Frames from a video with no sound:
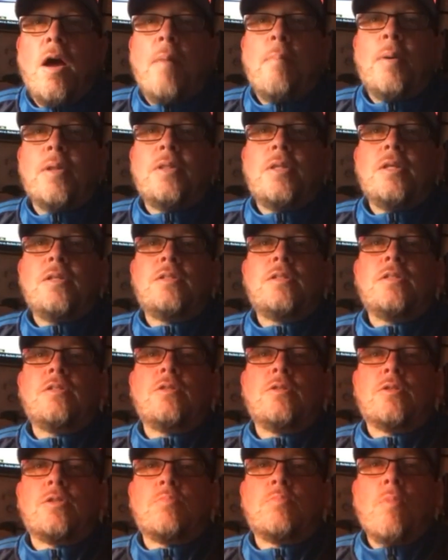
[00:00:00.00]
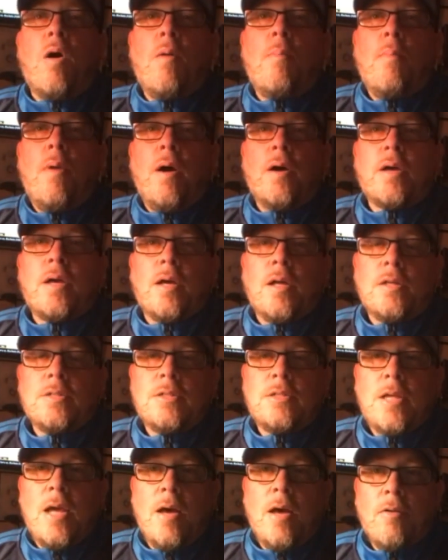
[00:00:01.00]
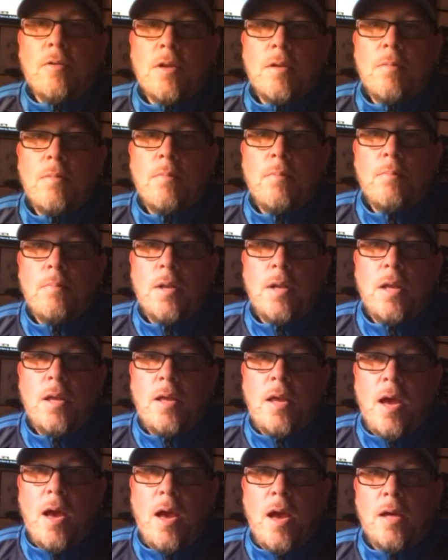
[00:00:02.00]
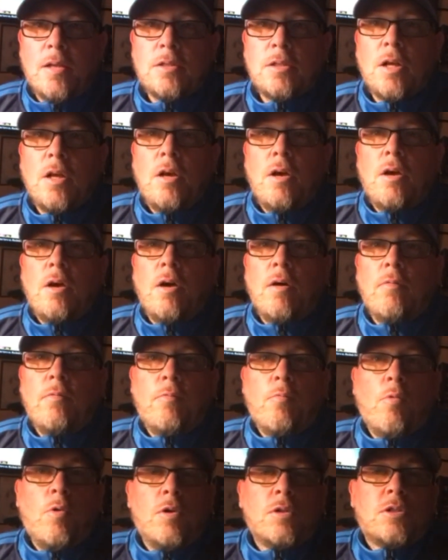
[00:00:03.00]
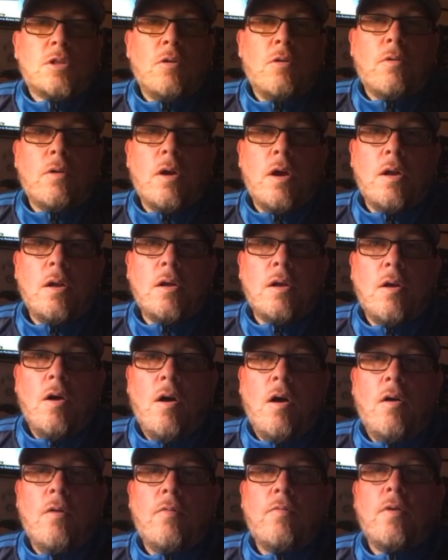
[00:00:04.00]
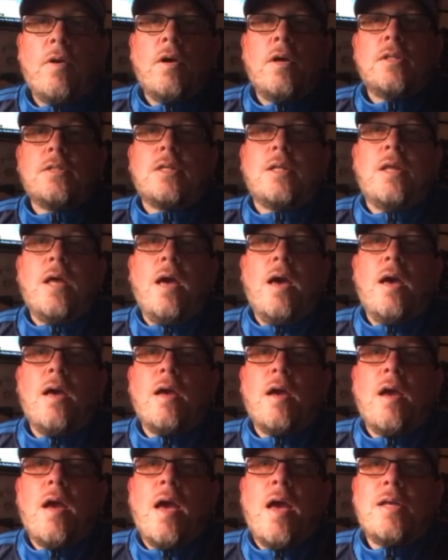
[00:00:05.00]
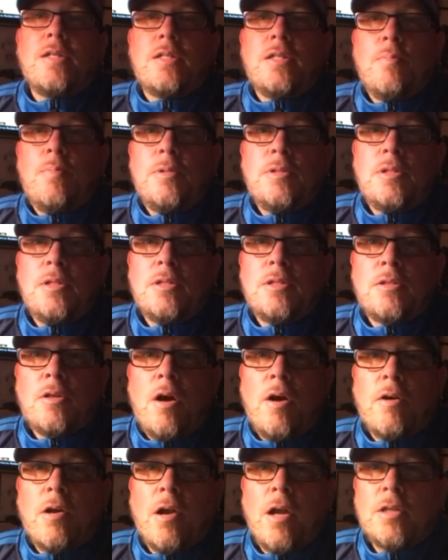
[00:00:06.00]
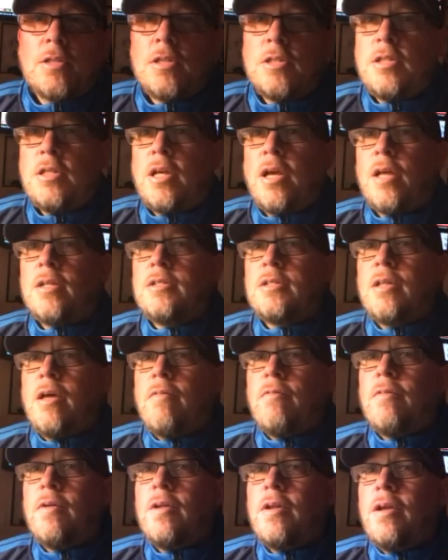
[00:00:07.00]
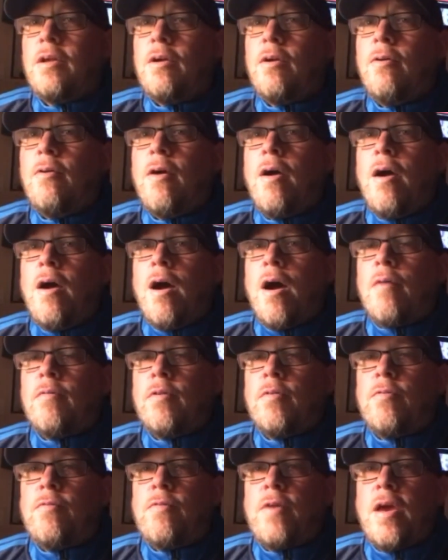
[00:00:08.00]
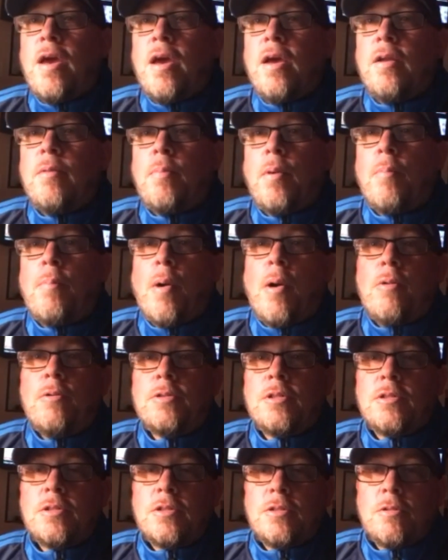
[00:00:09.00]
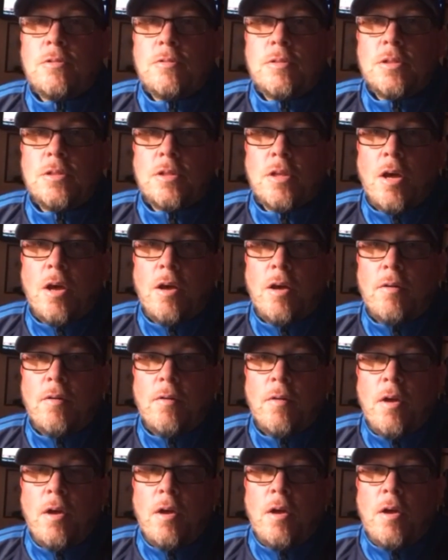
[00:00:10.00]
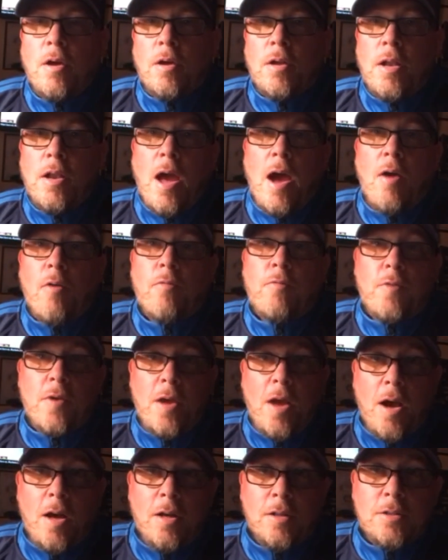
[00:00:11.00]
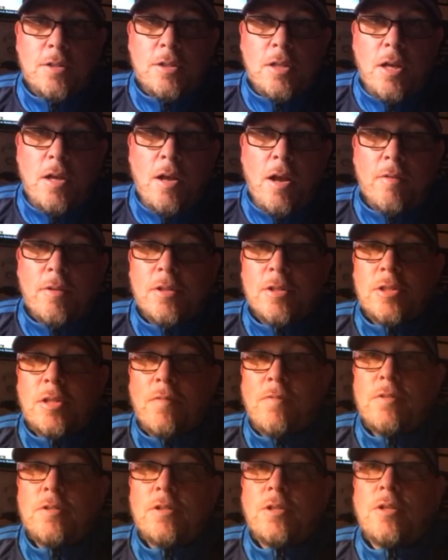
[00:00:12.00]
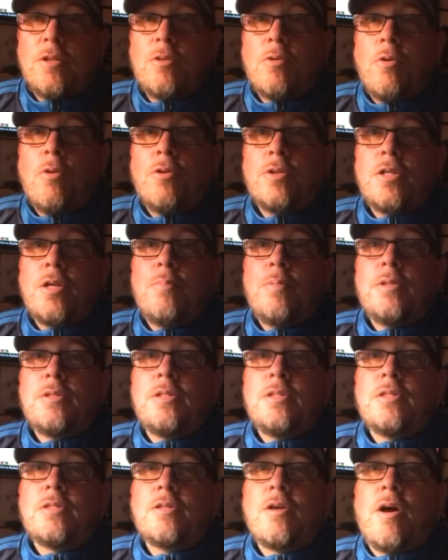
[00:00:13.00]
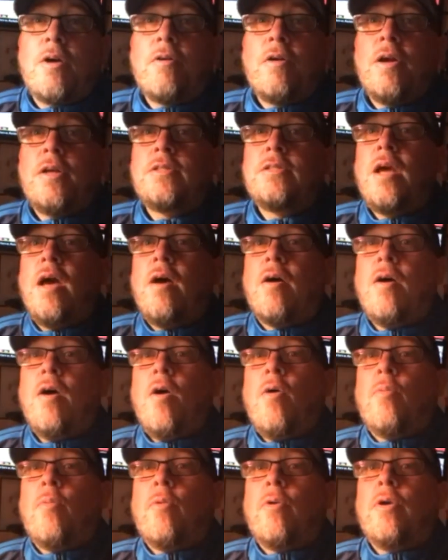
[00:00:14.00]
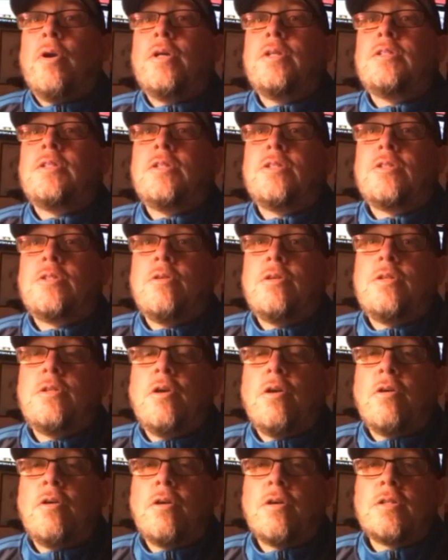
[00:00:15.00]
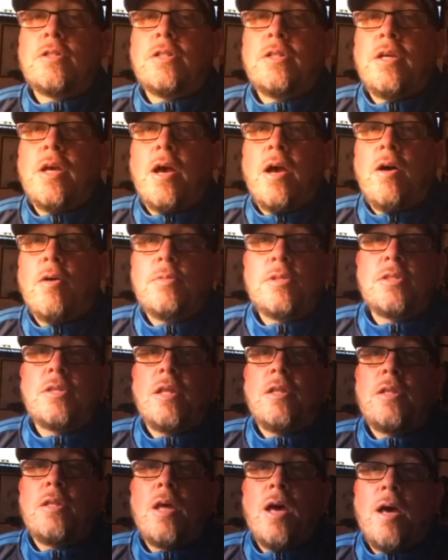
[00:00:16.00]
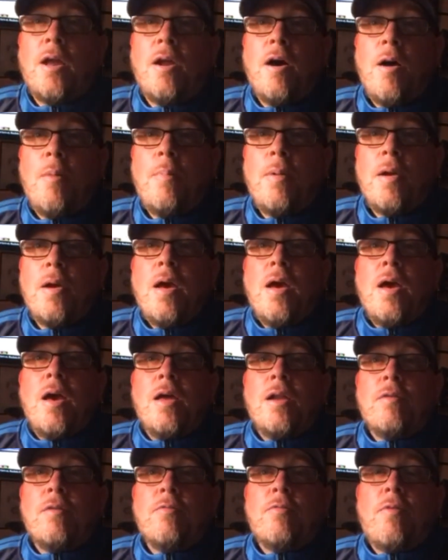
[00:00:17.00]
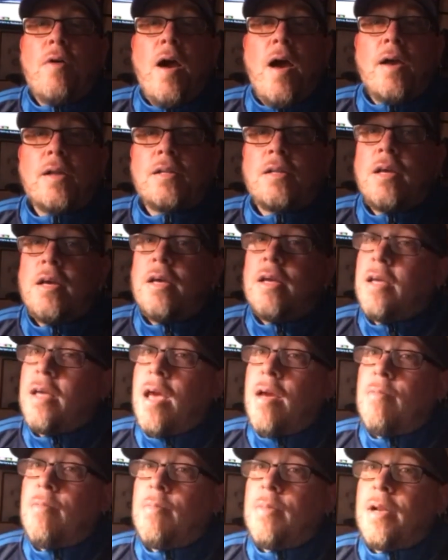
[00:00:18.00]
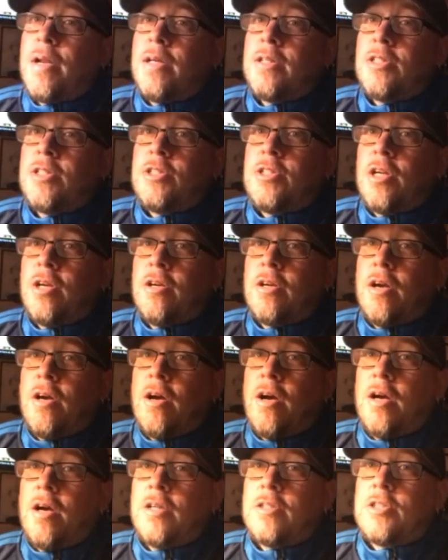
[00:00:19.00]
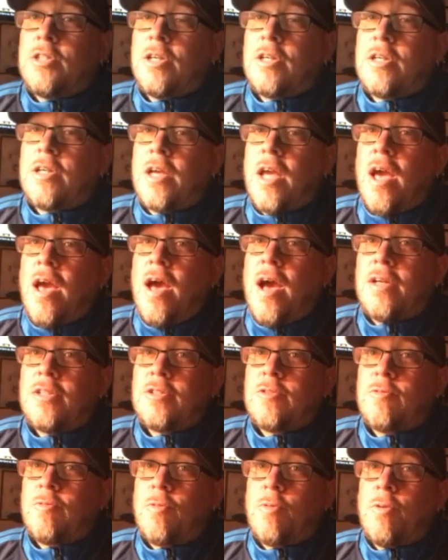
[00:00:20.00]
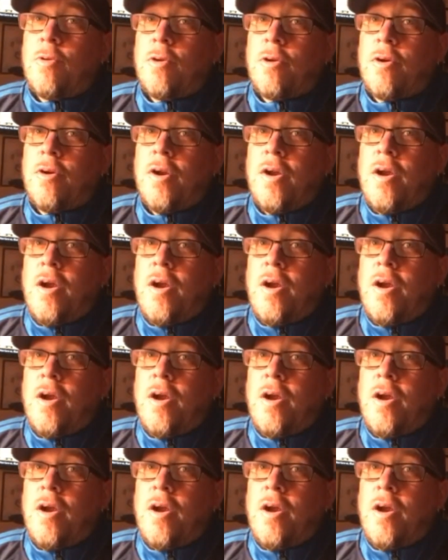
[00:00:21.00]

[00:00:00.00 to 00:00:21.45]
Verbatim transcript: But this is the small bucket, a daily mini cast of what's going on in golf today at TPC Sawgrass. Did you catch that video of a fan proposing to his uh, now fiance on the 17th hole at TPC Sawgrass? Yeah, word is that Sergio Garcia helped set that up, and in fact, he gave him a nice chunk uh, chunk of cash for.